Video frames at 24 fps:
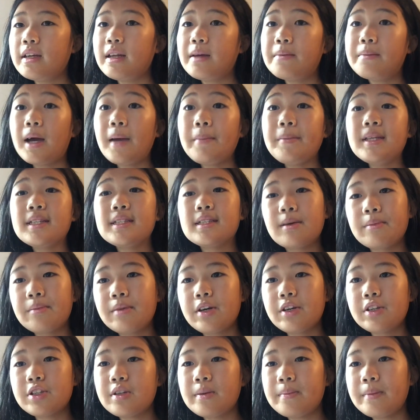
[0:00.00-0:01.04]
It might be
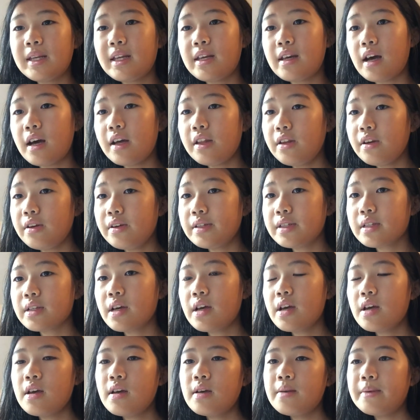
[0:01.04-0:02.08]
similar to many others
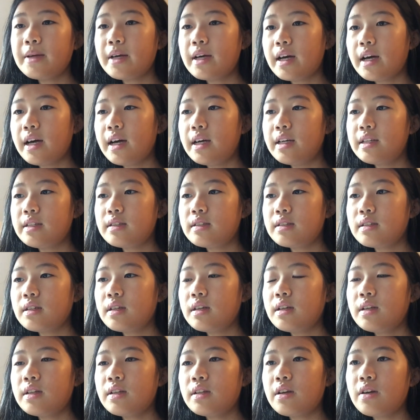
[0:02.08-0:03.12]
because
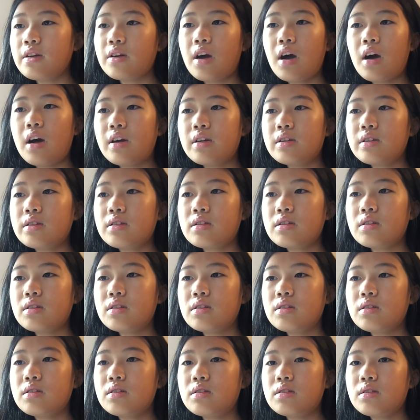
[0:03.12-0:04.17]
they're not
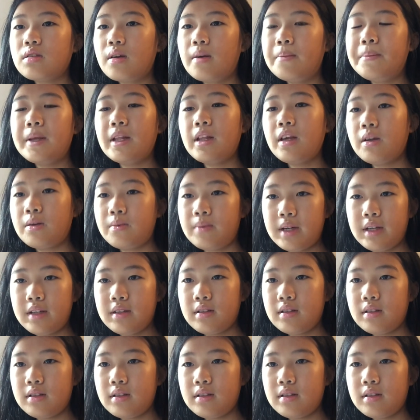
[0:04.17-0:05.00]
a billion ways.